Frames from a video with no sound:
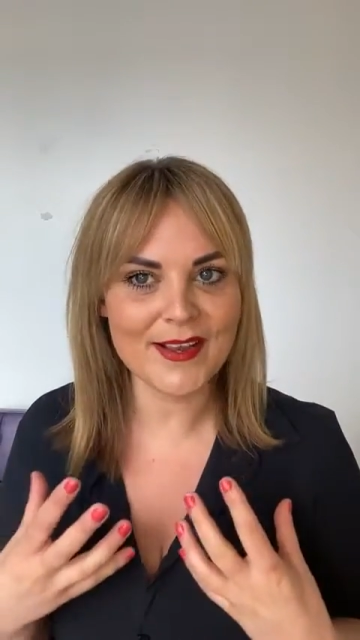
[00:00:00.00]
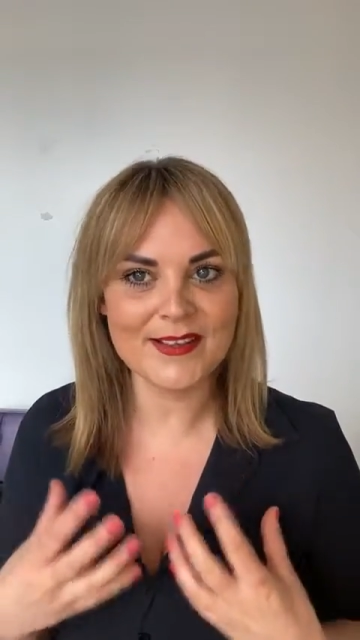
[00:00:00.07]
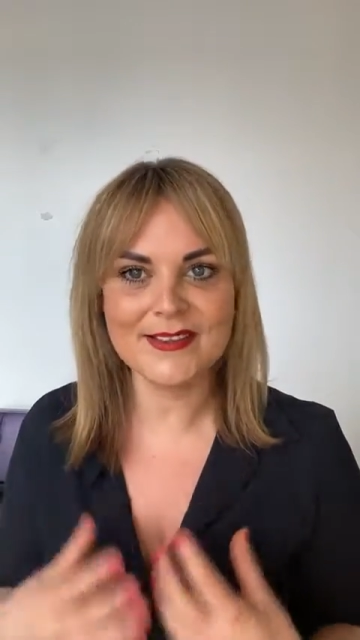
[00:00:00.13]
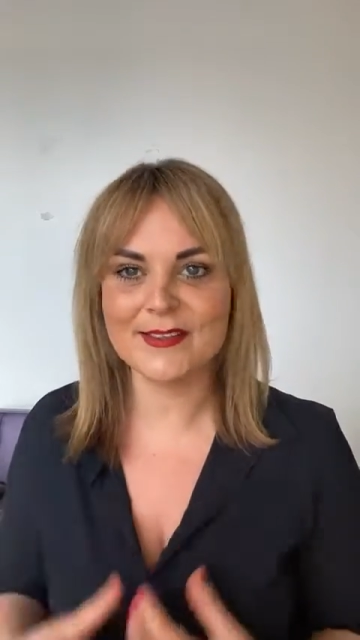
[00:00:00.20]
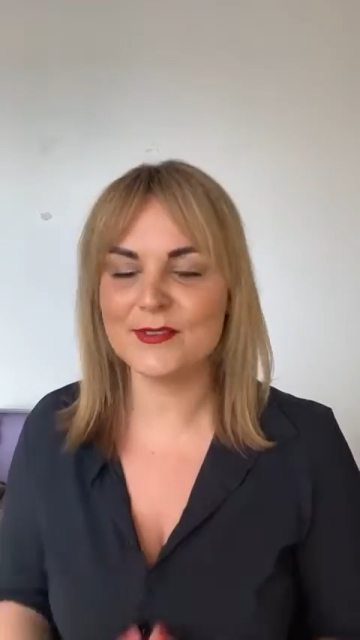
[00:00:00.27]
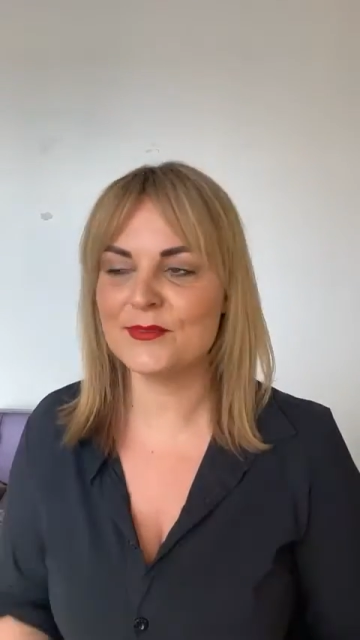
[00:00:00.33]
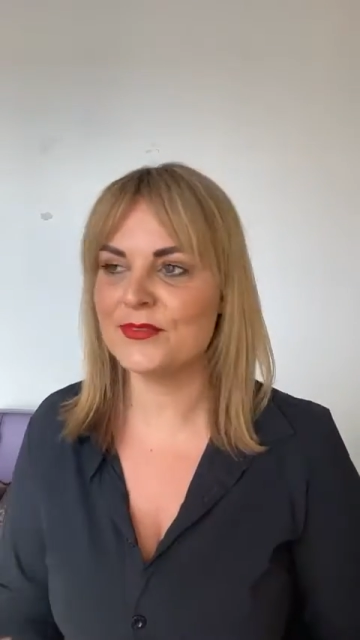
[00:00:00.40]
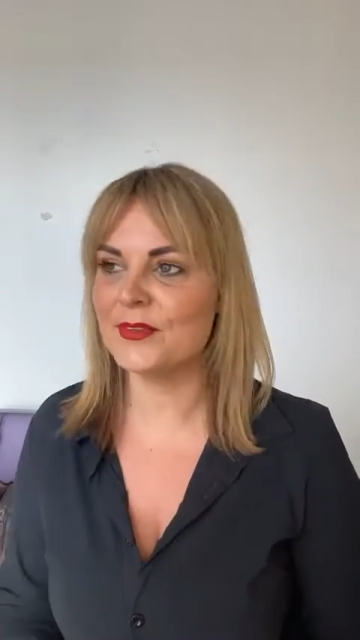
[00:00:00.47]
I
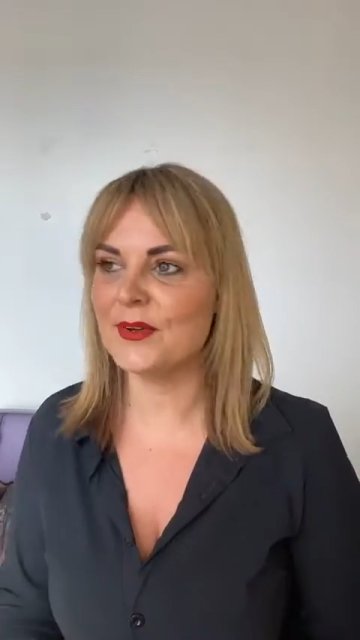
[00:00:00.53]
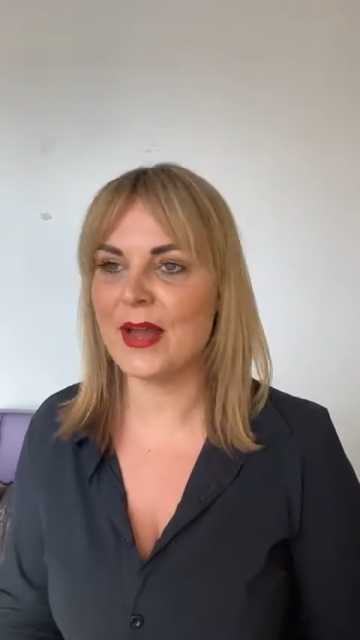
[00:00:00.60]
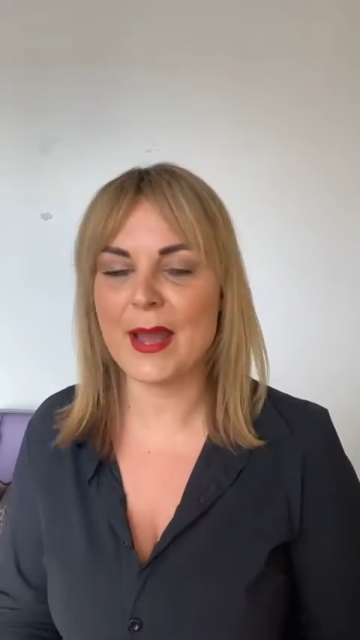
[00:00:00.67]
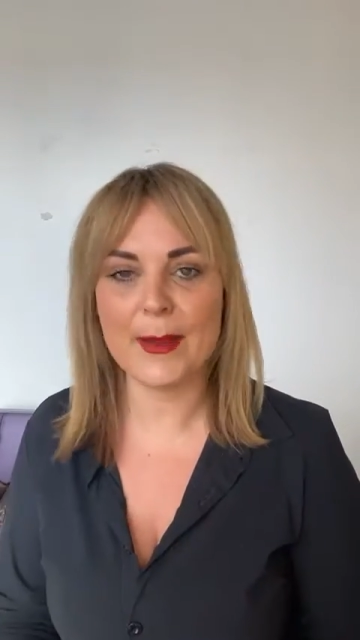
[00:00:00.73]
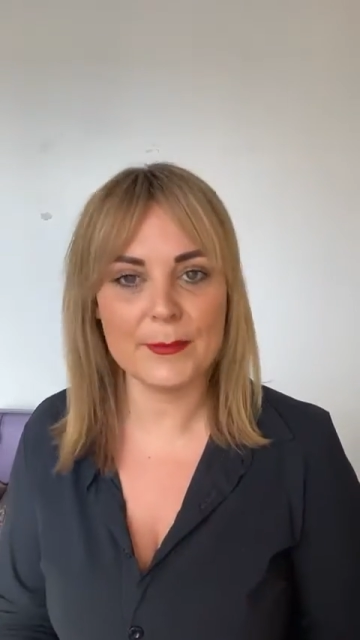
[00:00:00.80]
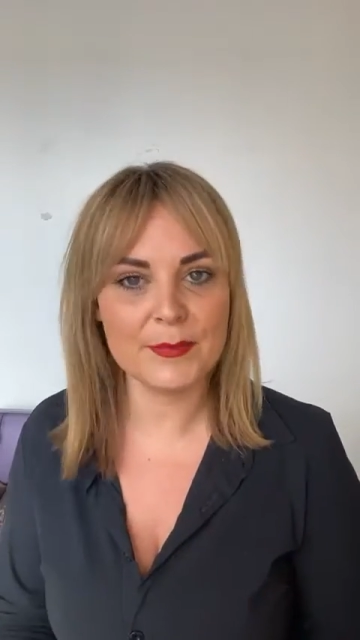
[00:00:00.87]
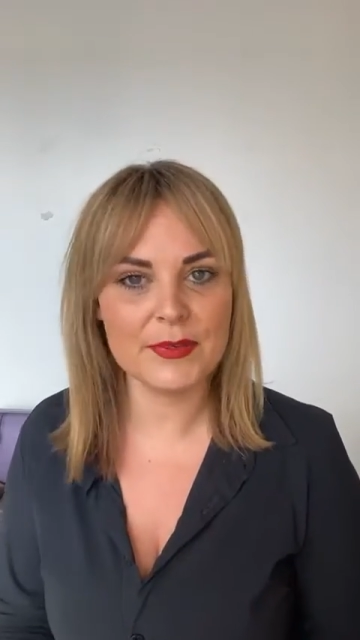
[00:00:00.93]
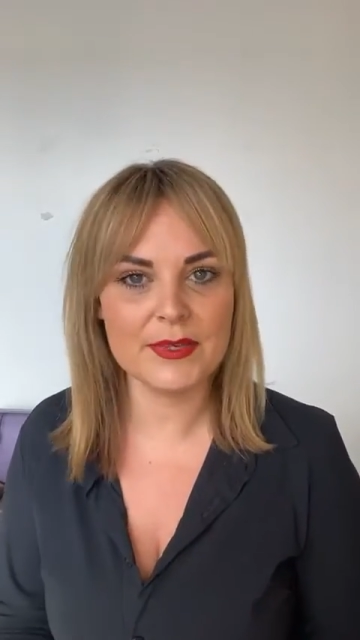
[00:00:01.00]
didn't feel
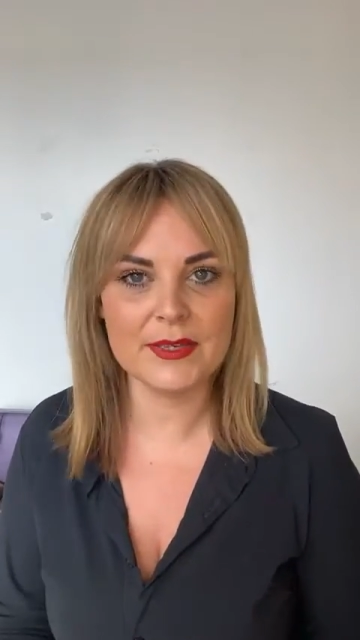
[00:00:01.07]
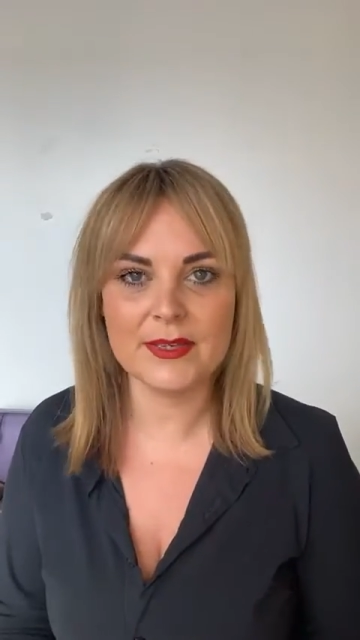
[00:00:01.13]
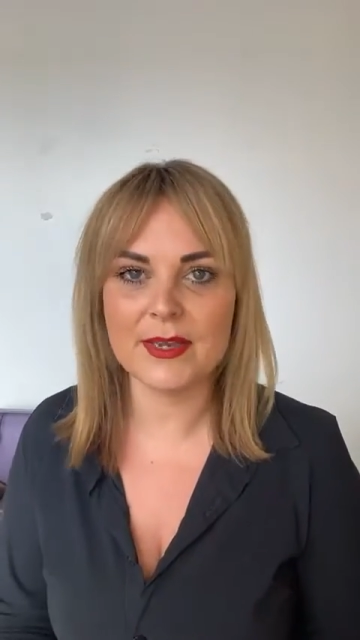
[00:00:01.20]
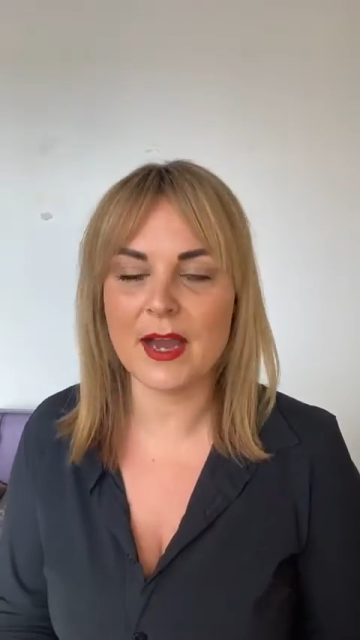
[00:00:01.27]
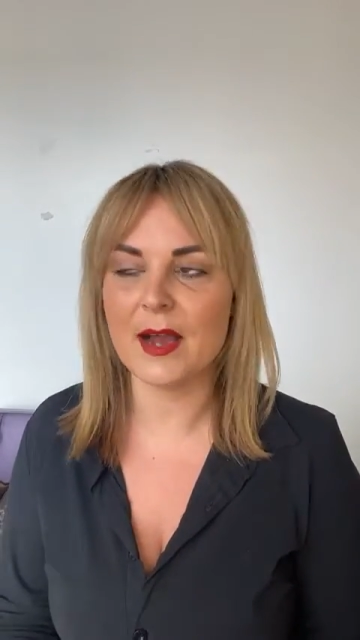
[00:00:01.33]
happy,